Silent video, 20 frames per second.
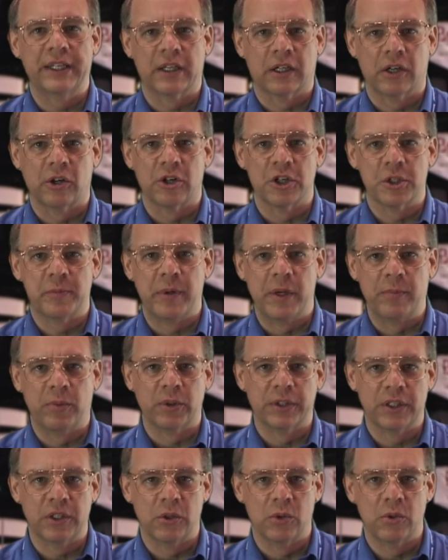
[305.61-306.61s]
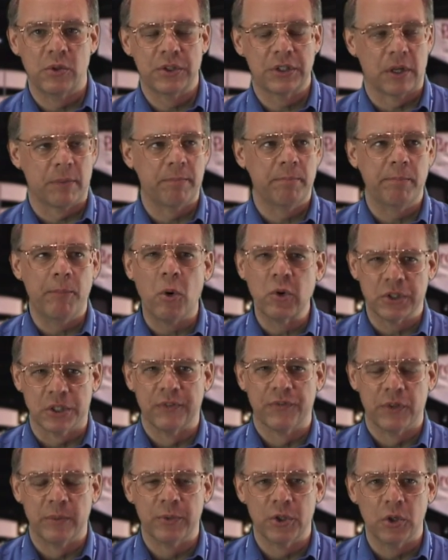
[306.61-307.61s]
encourage people to use, and most
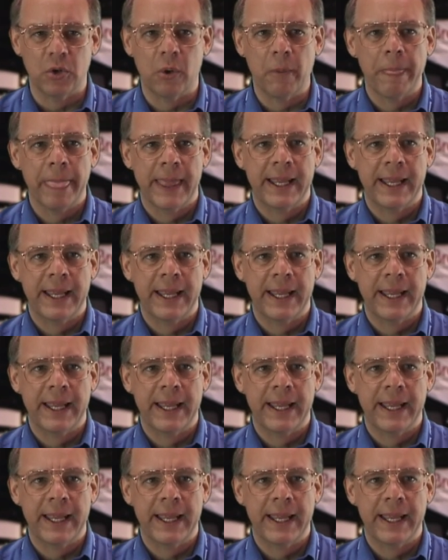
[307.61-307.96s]
of them do,